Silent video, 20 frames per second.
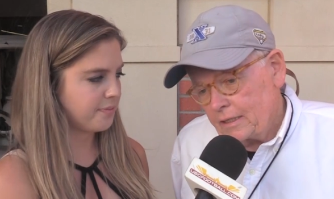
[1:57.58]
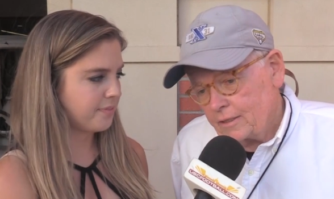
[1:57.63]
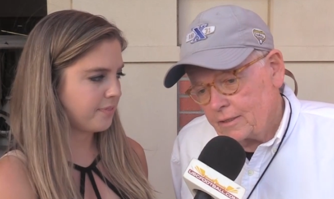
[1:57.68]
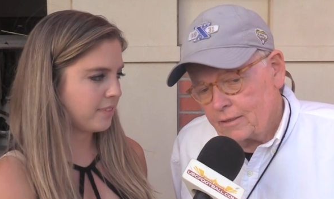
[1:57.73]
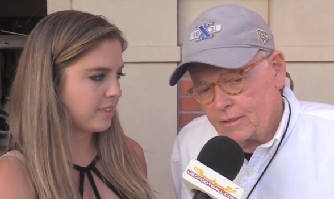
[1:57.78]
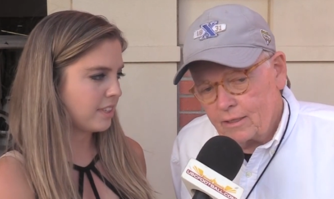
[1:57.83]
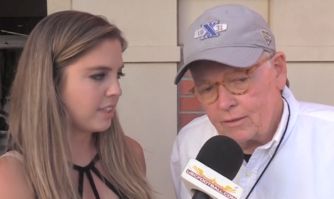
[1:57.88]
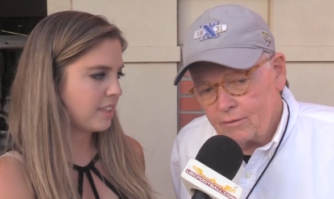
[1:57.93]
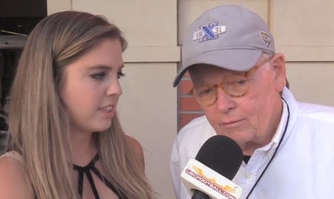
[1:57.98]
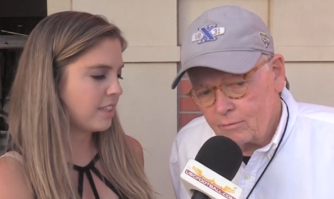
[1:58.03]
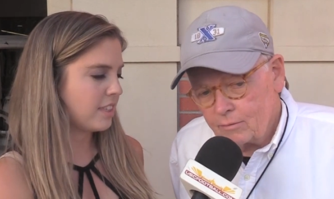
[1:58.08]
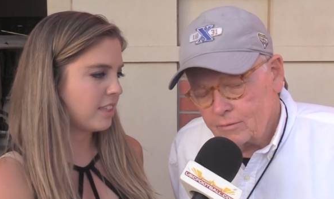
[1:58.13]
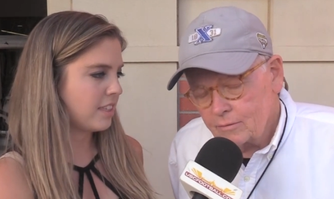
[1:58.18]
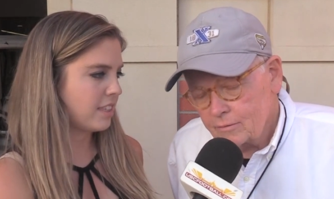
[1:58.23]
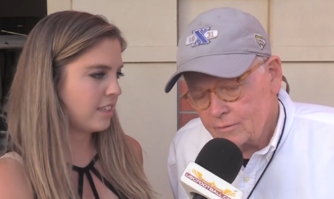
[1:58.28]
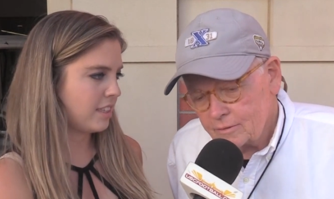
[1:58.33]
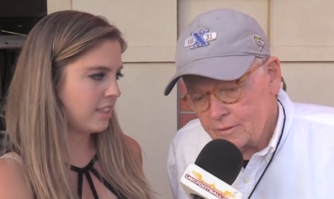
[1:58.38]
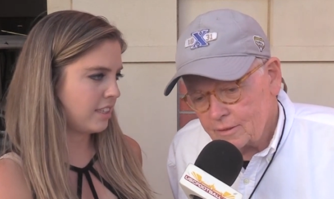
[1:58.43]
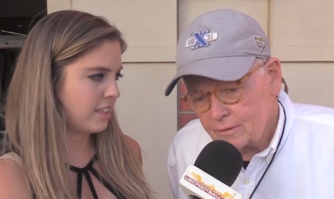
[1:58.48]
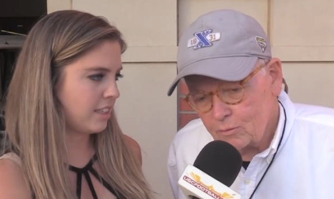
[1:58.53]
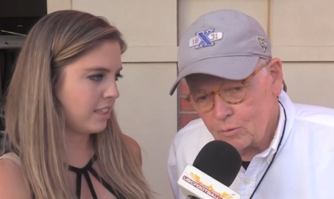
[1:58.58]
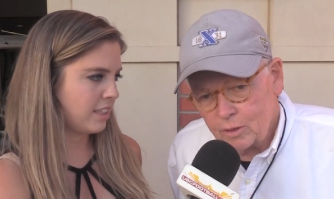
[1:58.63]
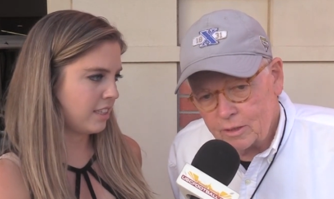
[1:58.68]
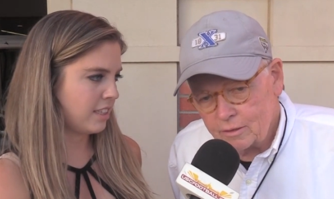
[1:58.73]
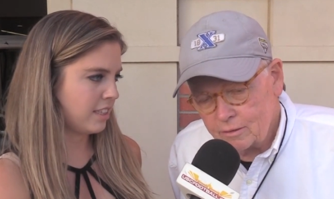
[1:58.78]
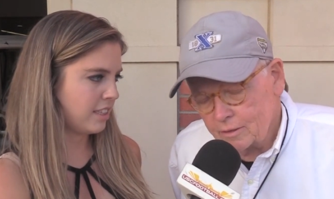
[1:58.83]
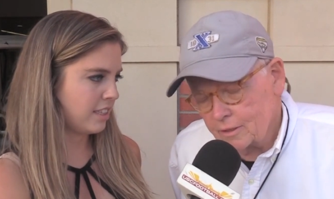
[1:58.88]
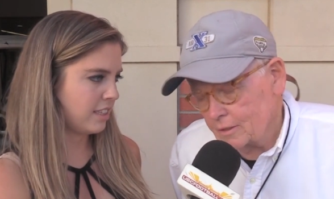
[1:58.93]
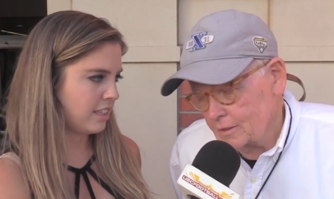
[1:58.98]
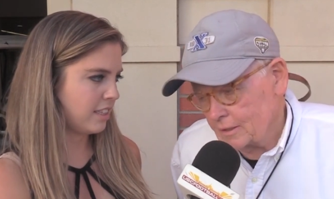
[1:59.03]
Speaker 1: you know, you know
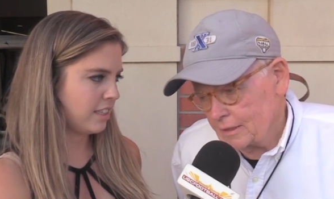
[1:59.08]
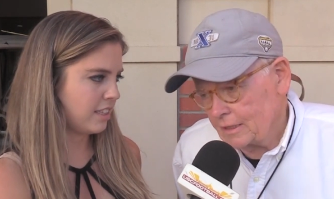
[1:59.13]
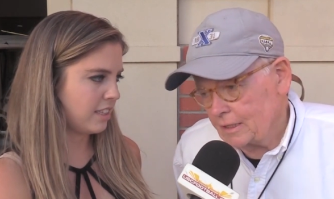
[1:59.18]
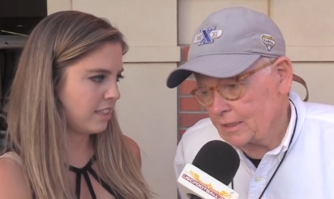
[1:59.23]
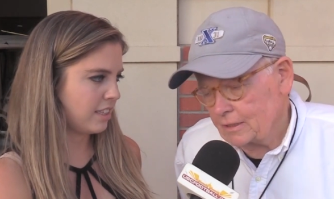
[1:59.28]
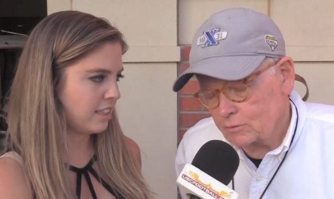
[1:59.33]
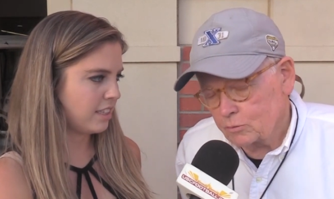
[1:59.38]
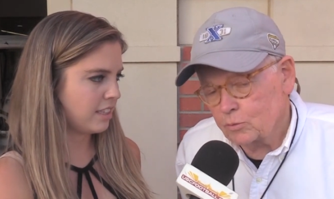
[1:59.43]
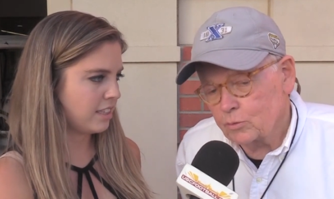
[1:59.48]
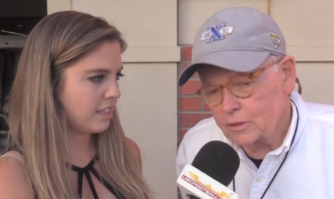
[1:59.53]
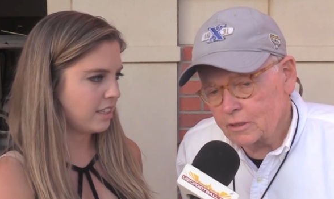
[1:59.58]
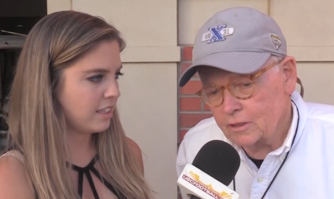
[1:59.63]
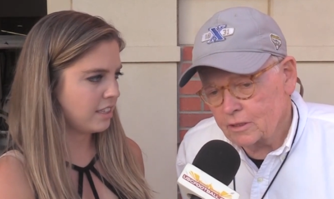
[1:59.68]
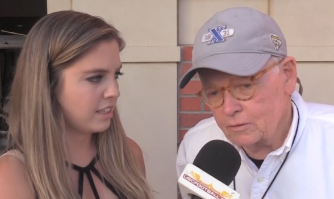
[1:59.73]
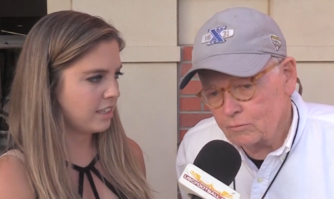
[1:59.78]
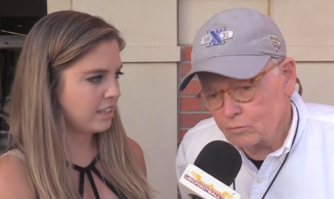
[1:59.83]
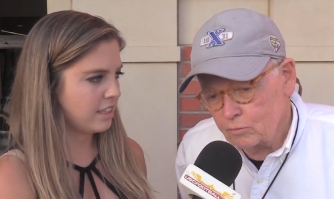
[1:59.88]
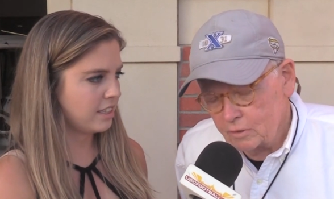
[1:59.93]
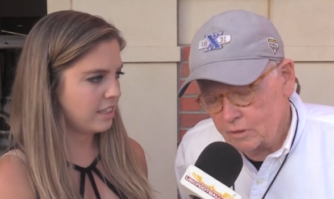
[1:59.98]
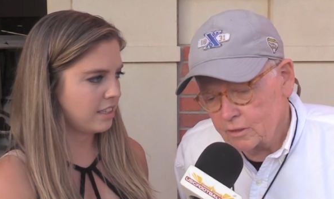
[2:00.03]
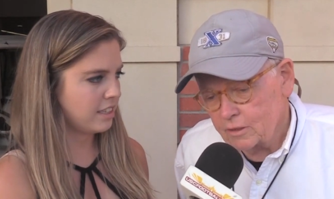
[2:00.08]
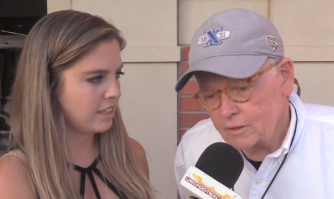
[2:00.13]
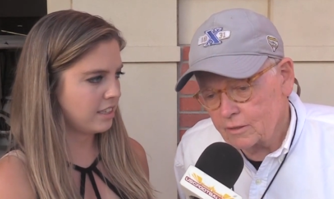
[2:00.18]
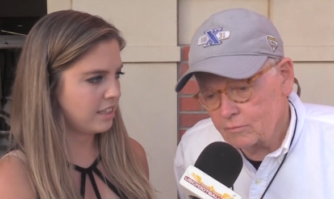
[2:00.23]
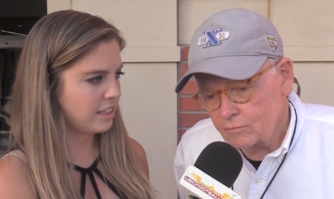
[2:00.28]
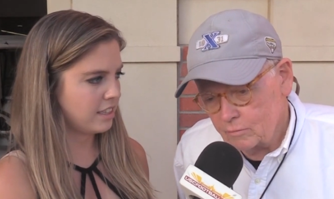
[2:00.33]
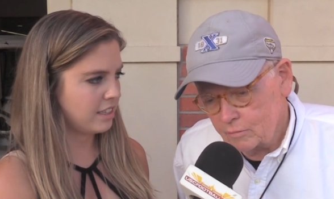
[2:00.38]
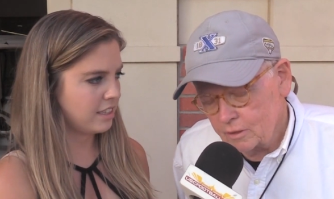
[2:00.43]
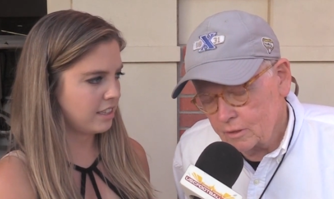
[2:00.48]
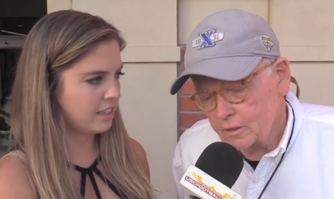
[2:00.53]
what you're getting. He's really,
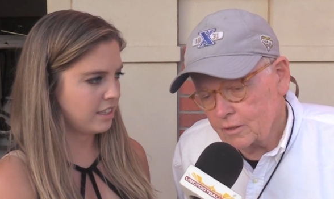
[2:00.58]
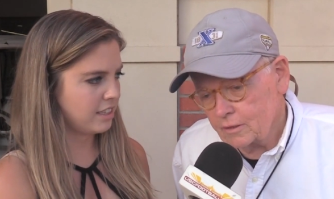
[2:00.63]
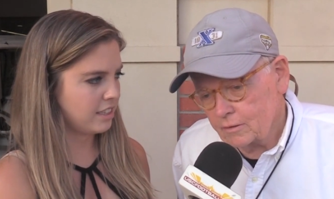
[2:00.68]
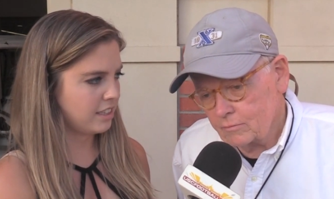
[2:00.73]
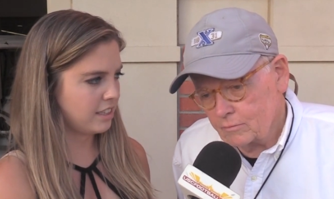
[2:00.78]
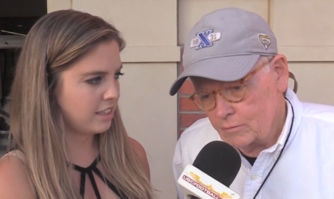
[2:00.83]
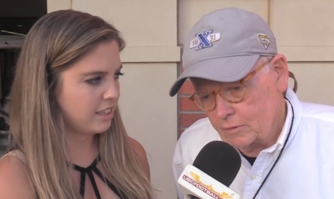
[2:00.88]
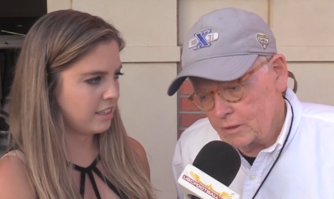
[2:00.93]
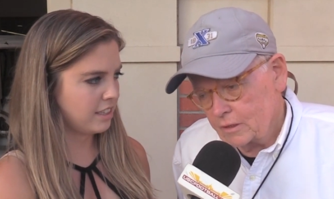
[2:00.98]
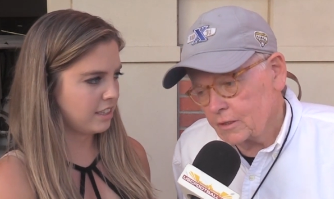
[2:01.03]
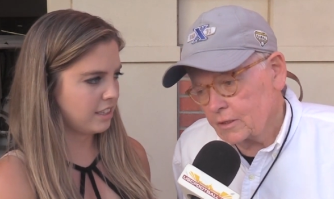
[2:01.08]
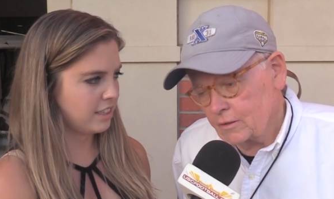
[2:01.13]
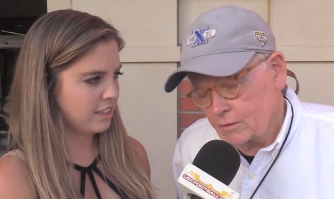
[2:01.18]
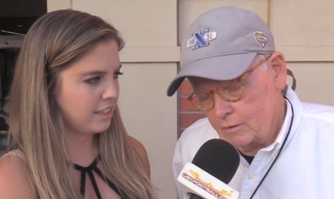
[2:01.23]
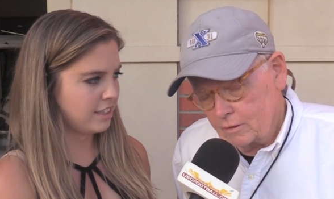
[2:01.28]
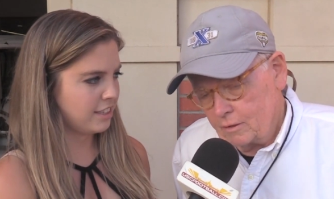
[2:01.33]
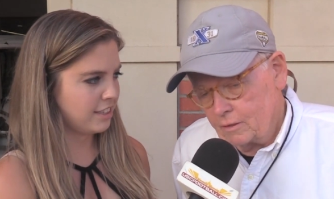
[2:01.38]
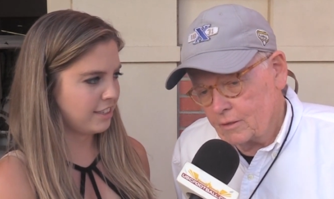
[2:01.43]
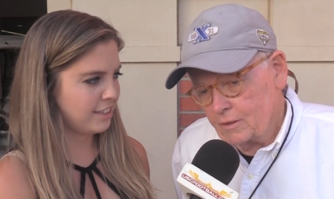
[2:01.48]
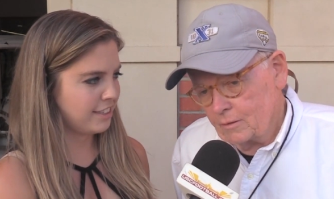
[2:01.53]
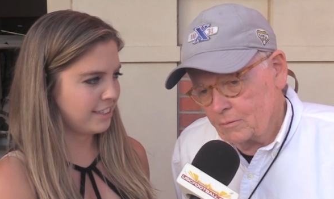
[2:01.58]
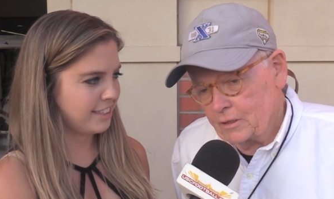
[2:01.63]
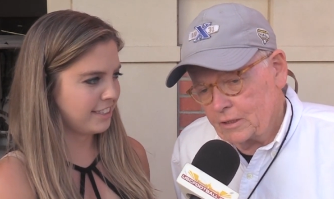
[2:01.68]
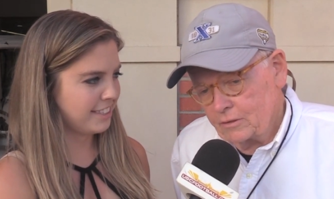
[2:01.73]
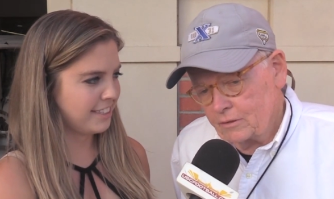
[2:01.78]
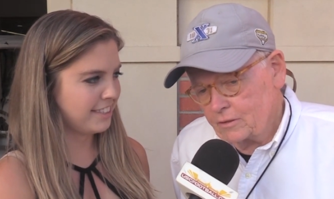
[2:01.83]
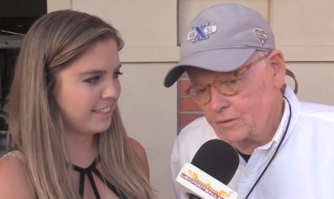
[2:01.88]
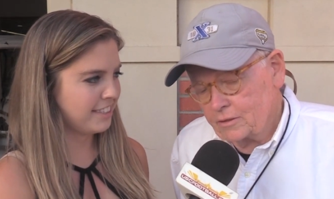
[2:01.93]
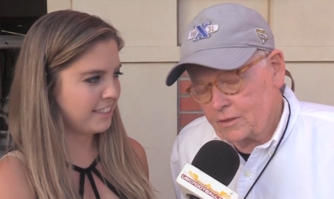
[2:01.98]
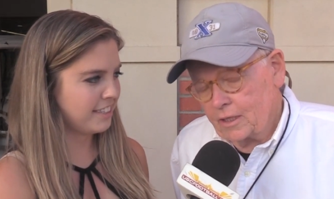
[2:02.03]
really, really, really good. I
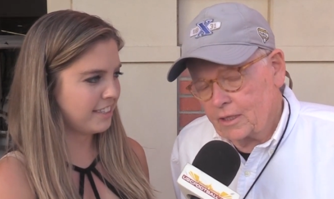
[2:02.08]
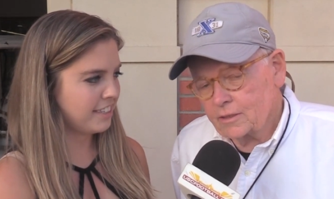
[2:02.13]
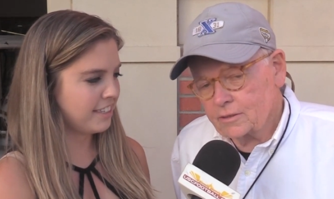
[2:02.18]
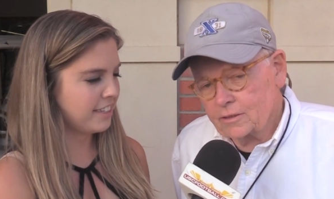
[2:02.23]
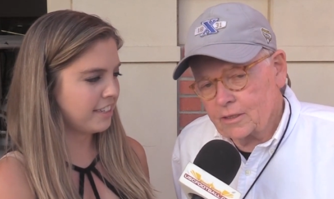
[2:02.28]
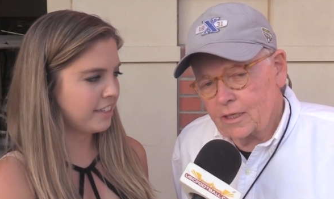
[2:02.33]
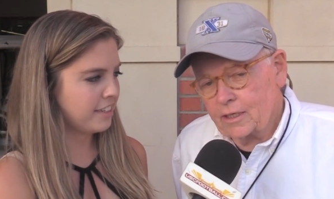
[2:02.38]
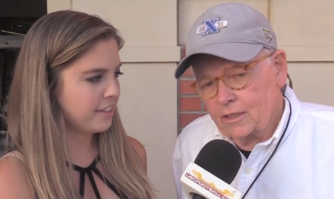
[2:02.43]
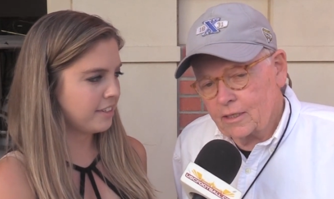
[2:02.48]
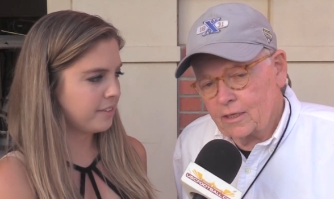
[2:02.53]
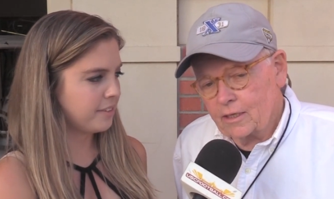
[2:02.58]
mean, you just can't say it